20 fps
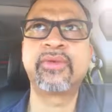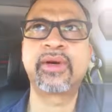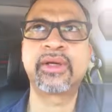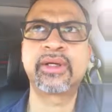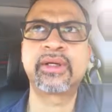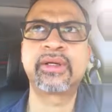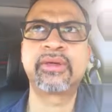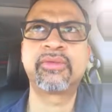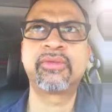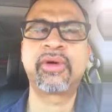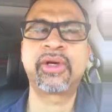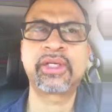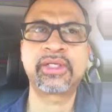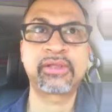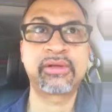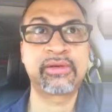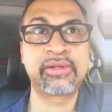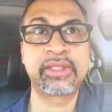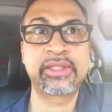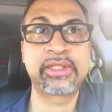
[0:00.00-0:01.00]
what are
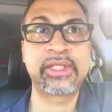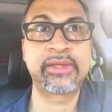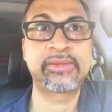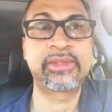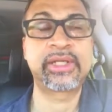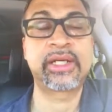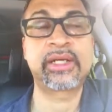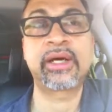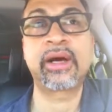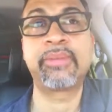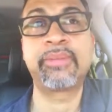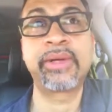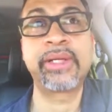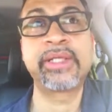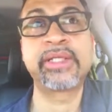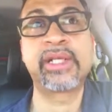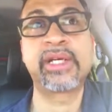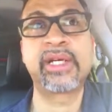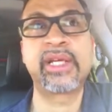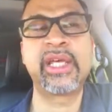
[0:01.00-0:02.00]
some of the steps that companies are